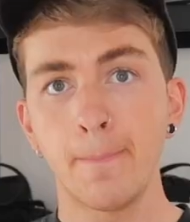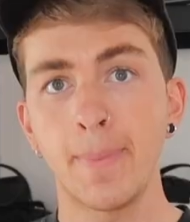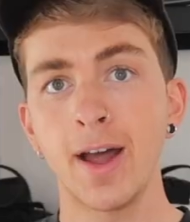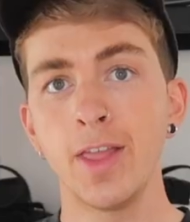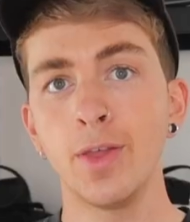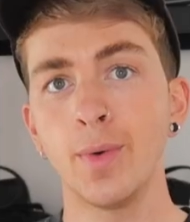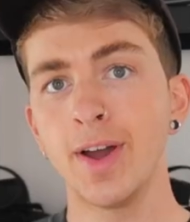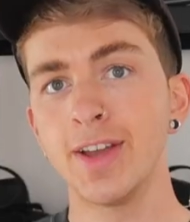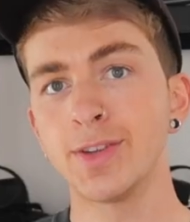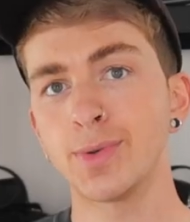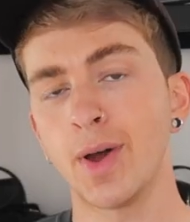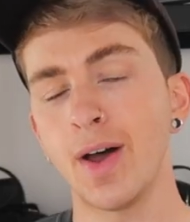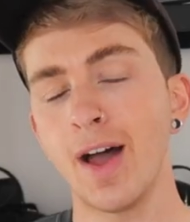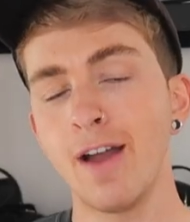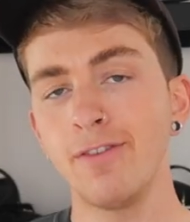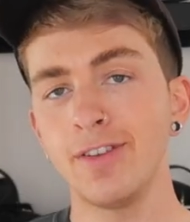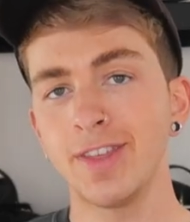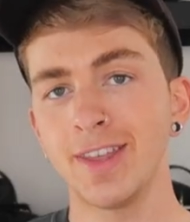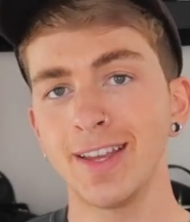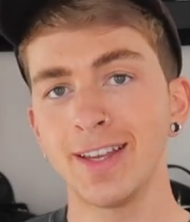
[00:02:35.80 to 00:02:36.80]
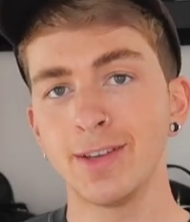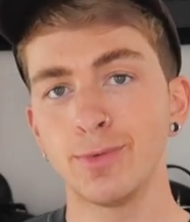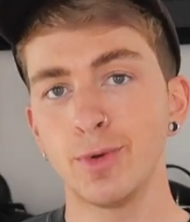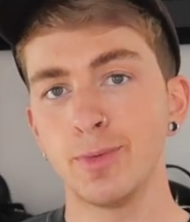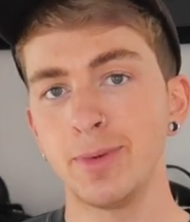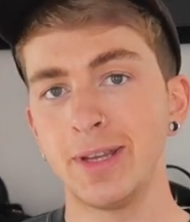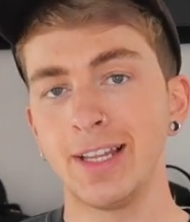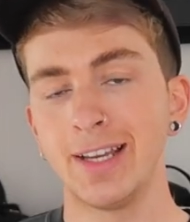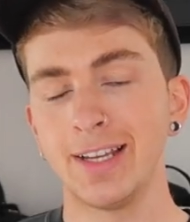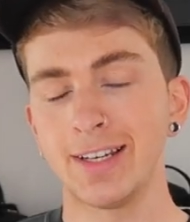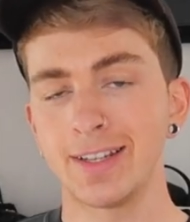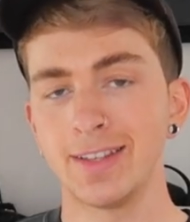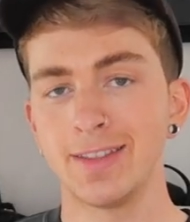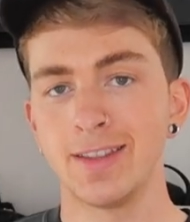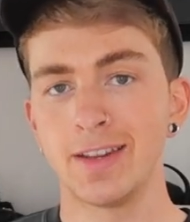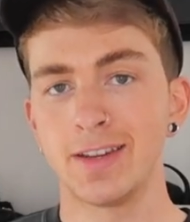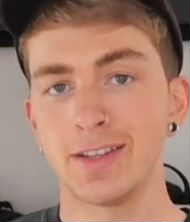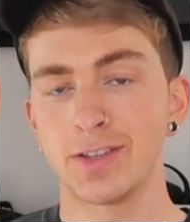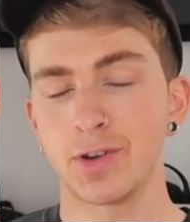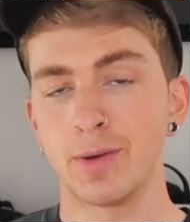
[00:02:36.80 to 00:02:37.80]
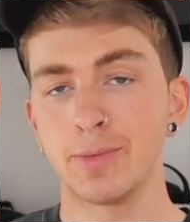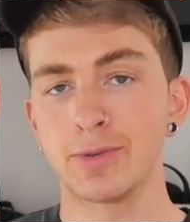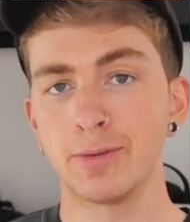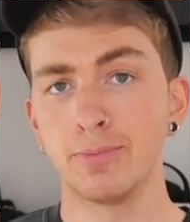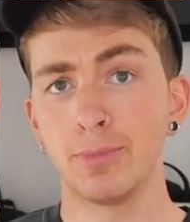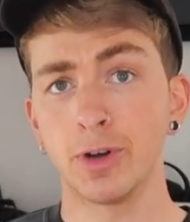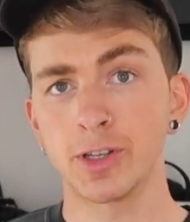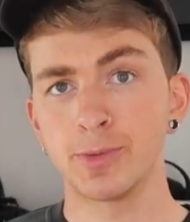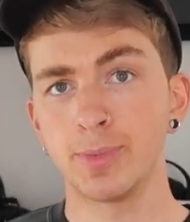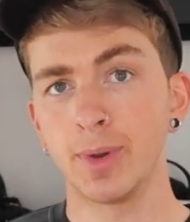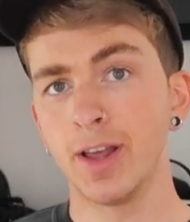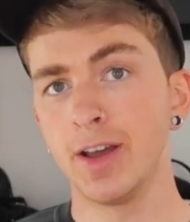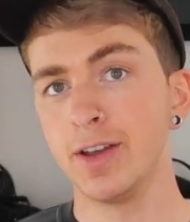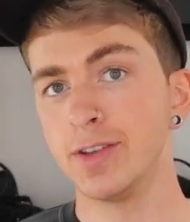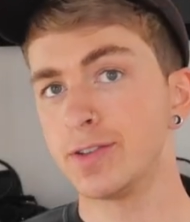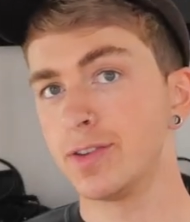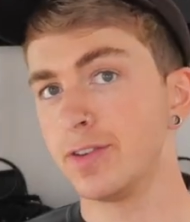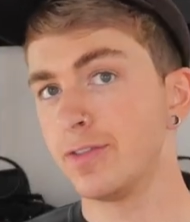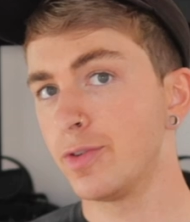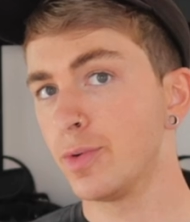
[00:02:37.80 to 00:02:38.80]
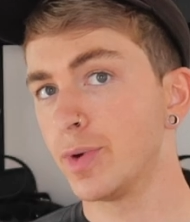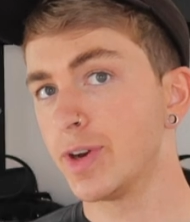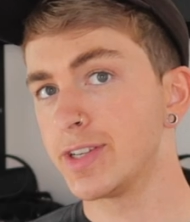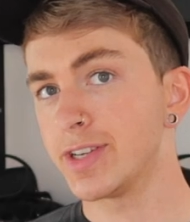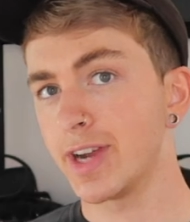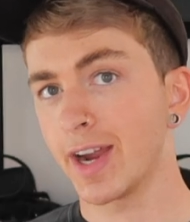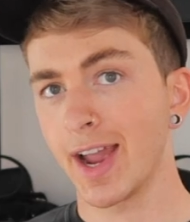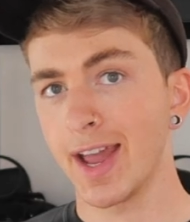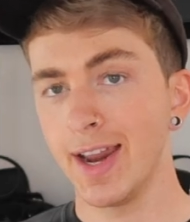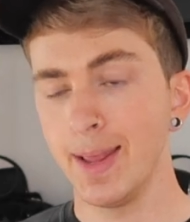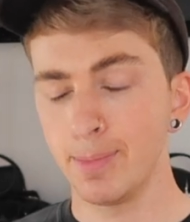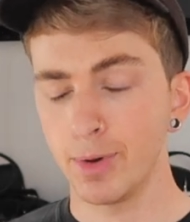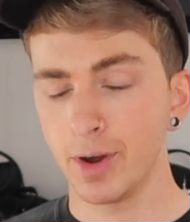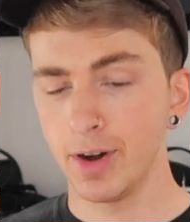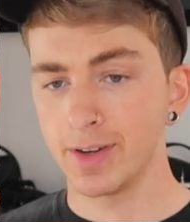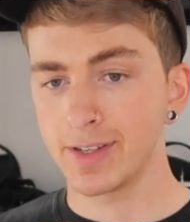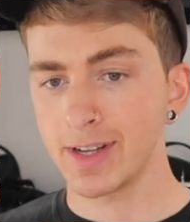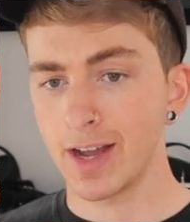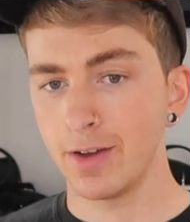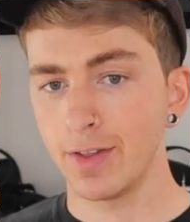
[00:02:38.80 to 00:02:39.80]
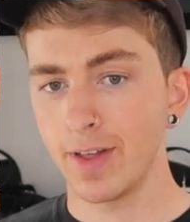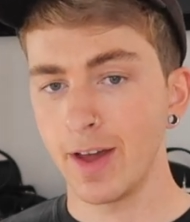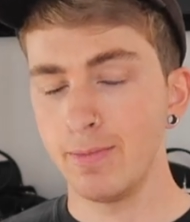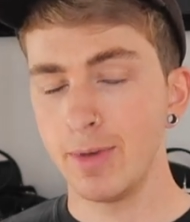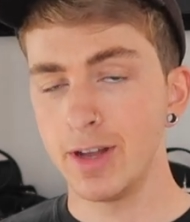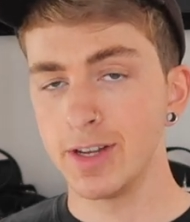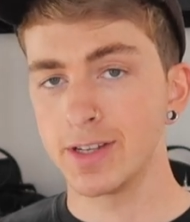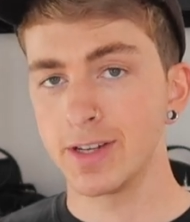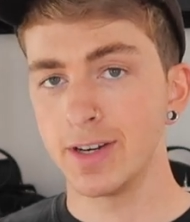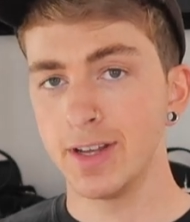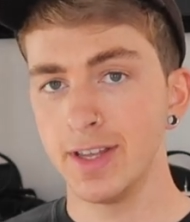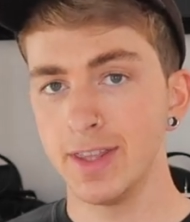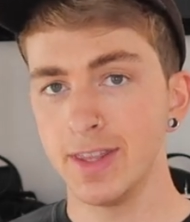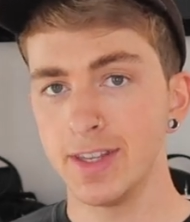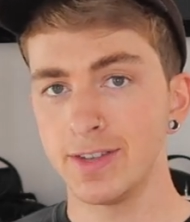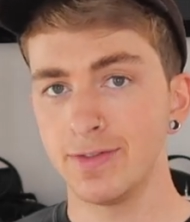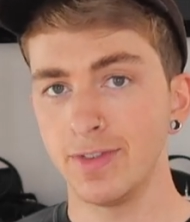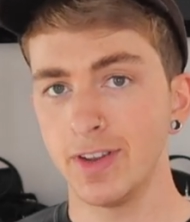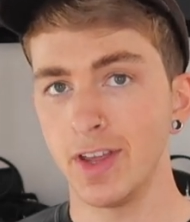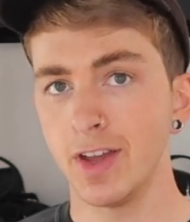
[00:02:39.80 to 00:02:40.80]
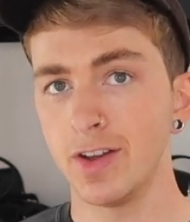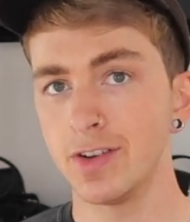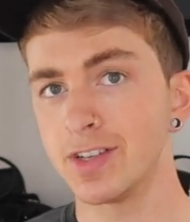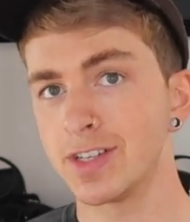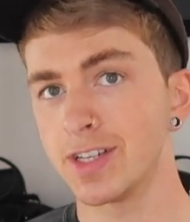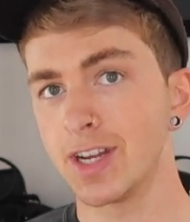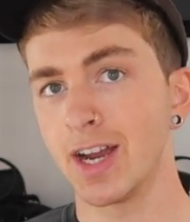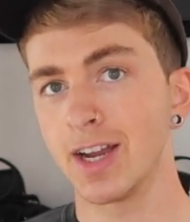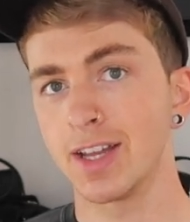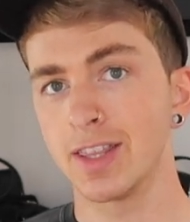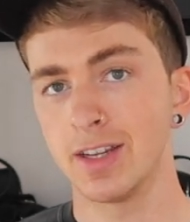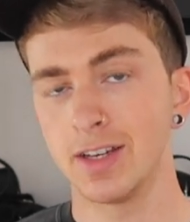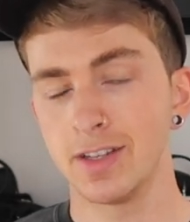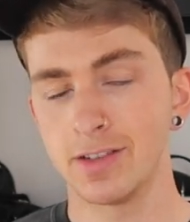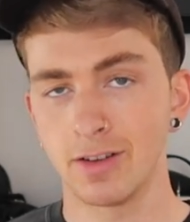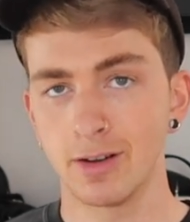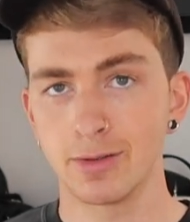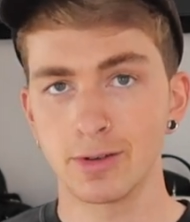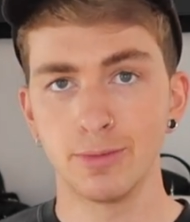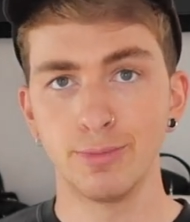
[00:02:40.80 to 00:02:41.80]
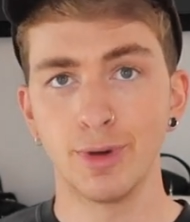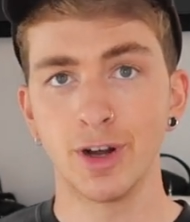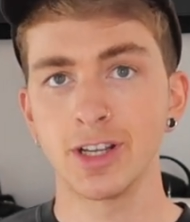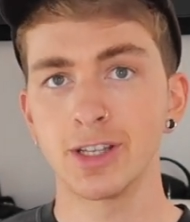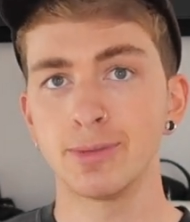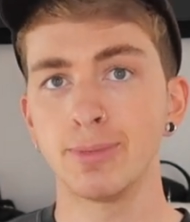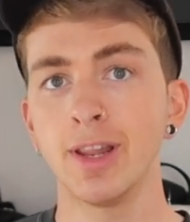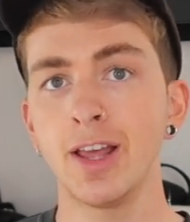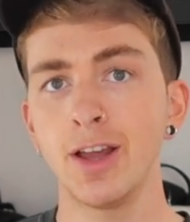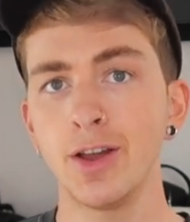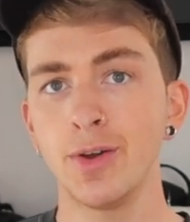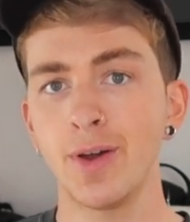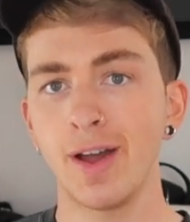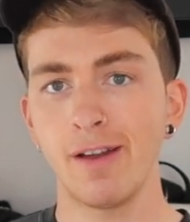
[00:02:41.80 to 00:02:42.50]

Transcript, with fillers: By the way as well, everything will be linked in the description box below, so if you want to check any product out that I mentioned in this video, just check the description box below.